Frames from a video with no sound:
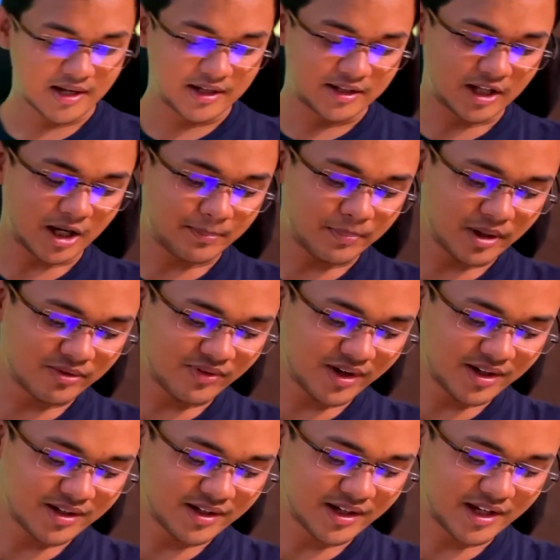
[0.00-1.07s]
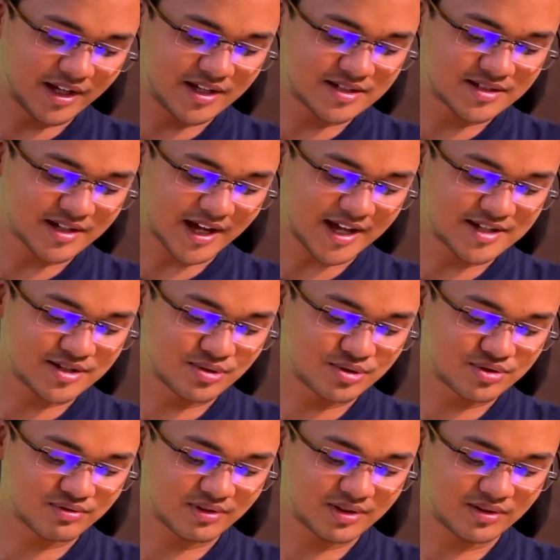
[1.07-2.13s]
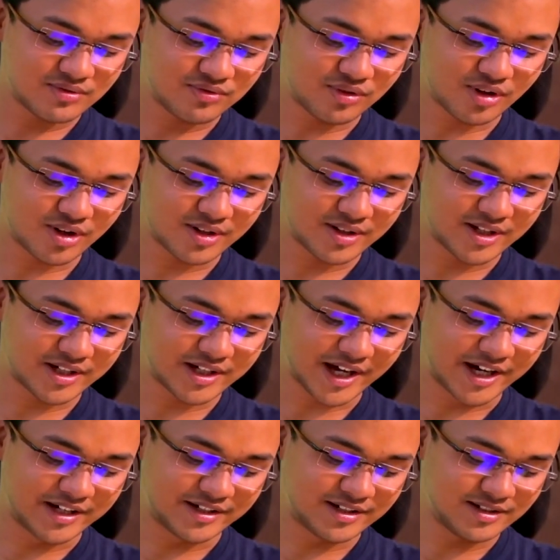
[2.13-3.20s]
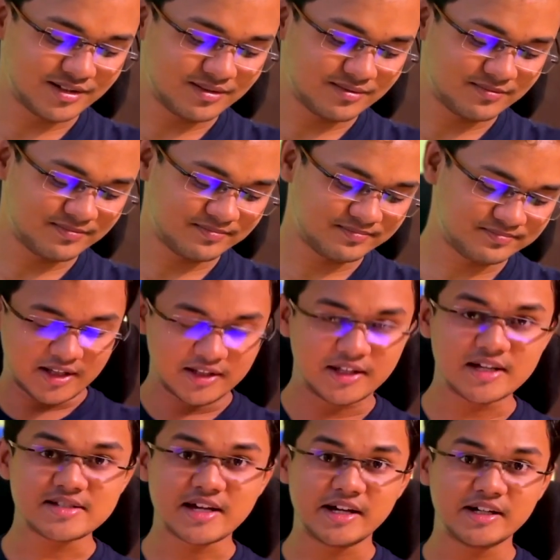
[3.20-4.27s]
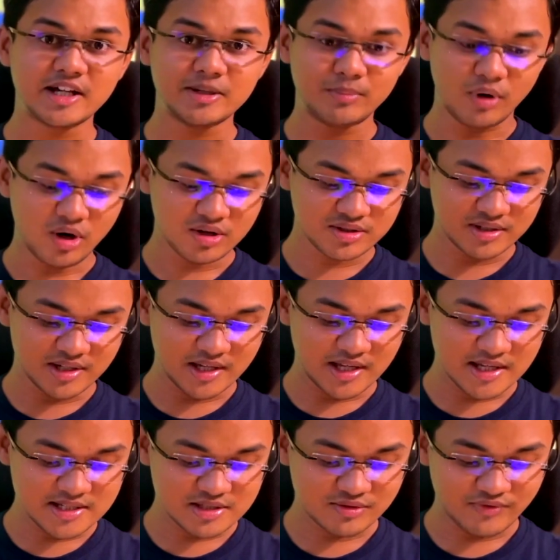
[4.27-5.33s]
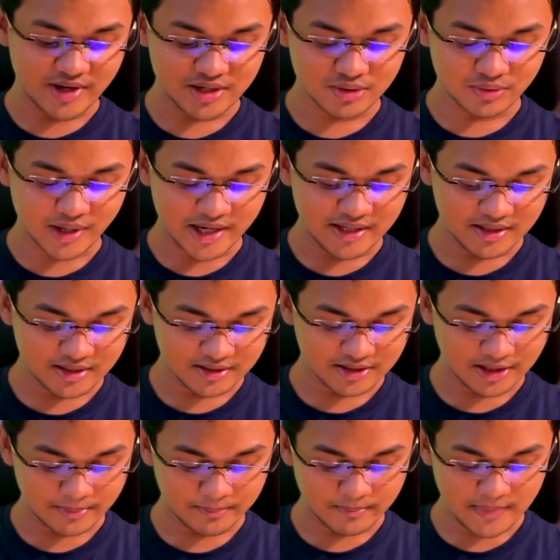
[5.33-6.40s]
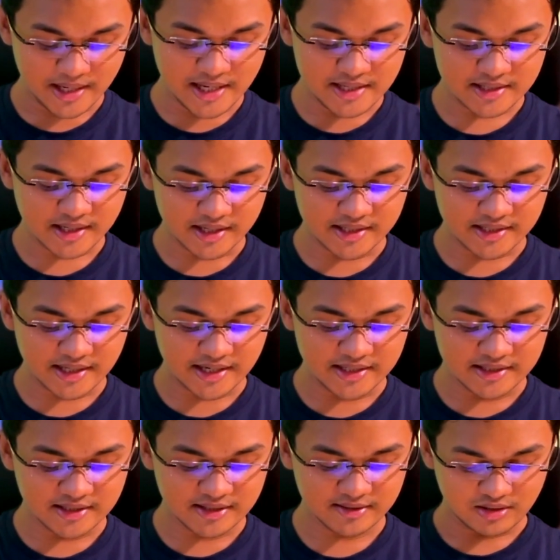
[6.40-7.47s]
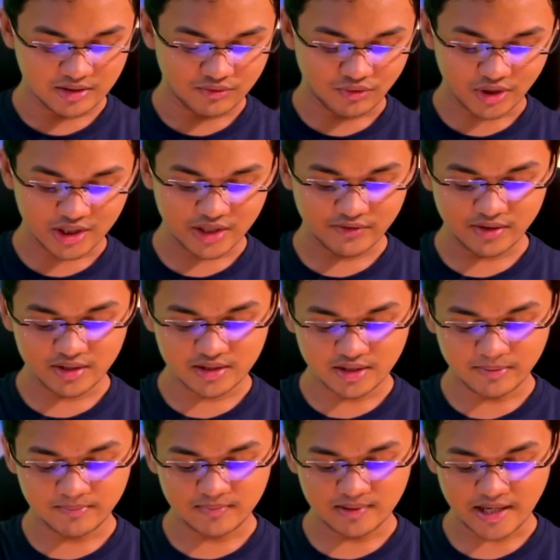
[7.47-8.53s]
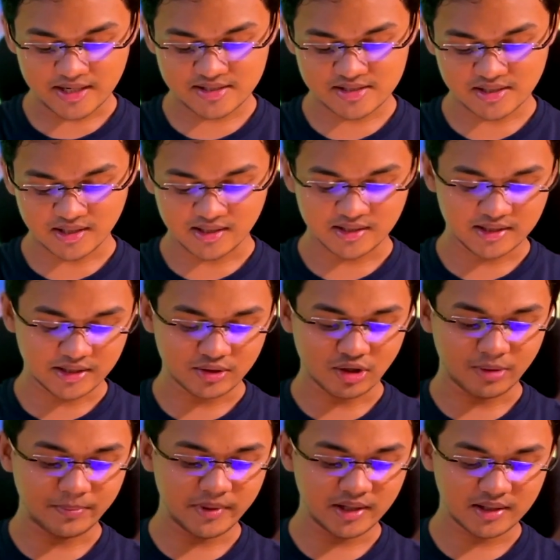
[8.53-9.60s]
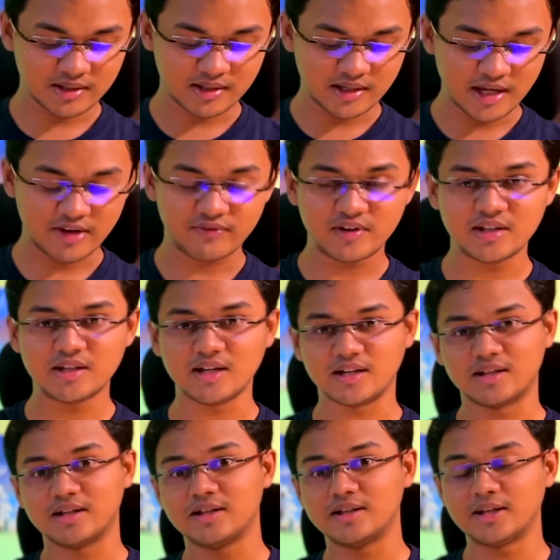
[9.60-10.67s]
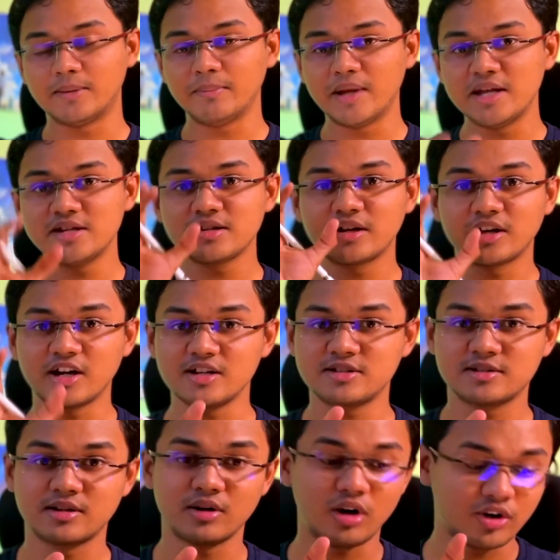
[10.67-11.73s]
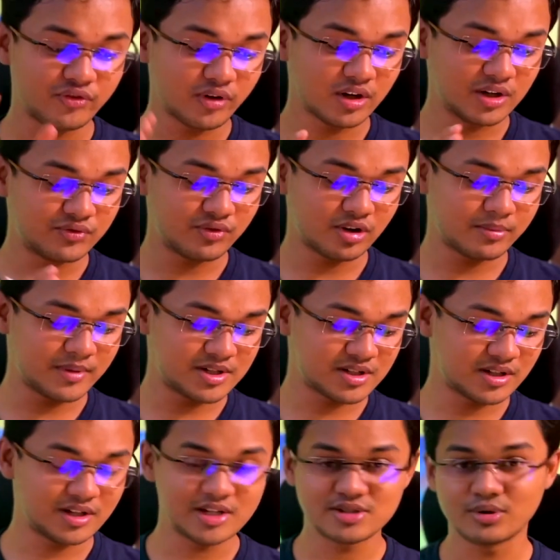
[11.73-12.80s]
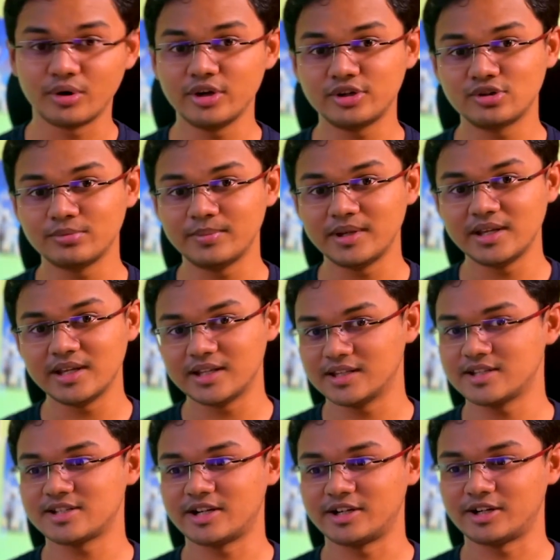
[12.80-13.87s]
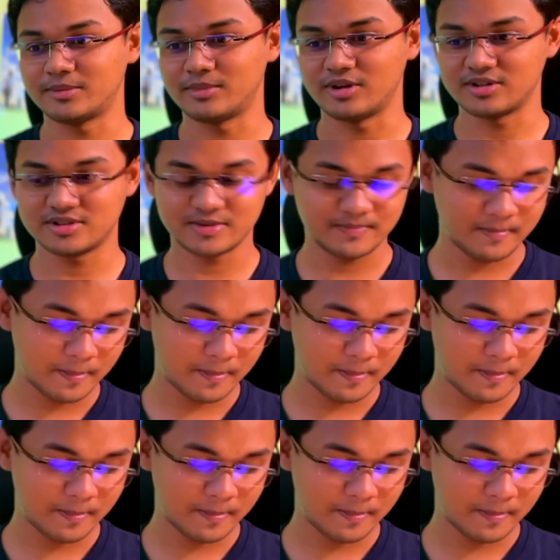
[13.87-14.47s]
The upper one is as usual for the title. The center box is where you write the main content, whatever the lecture, the topic, everything, the main crux of your information is going to be in the center box.